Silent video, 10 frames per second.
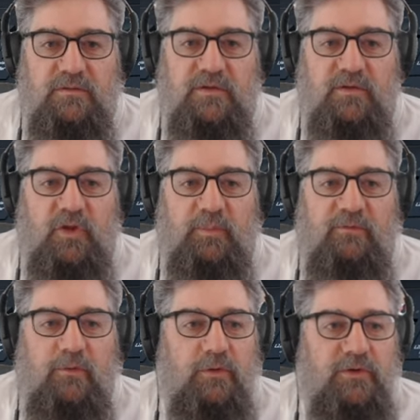Just like
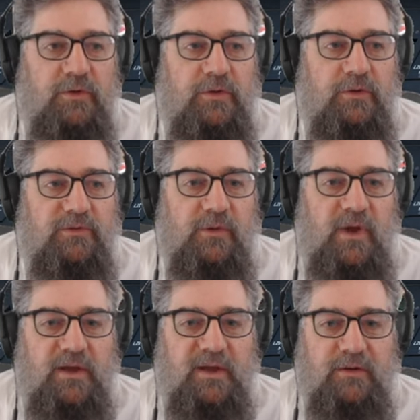before, don't go too
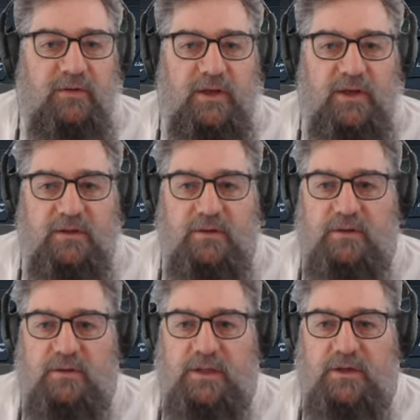hard out of the gate.
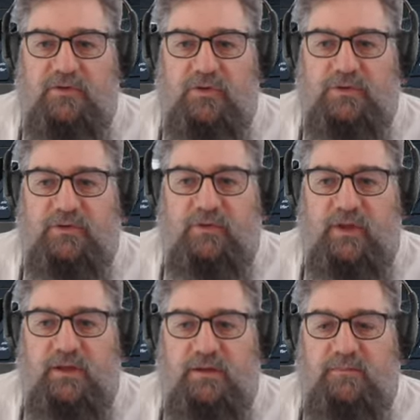Let it do its
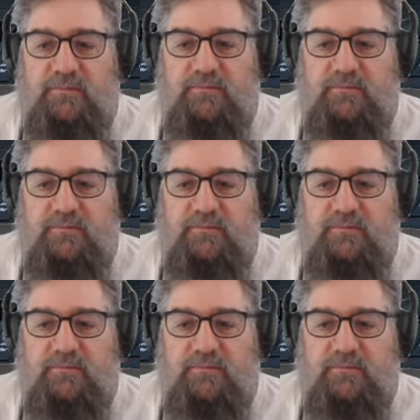thing